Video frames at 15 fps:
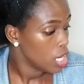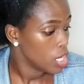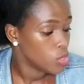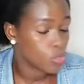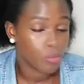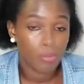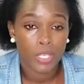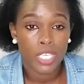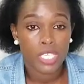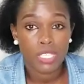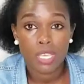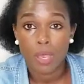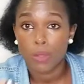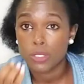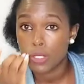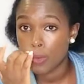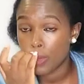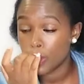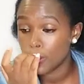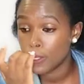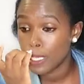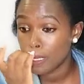It will be easier also
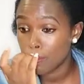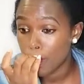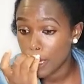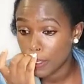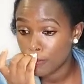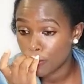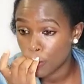when you get back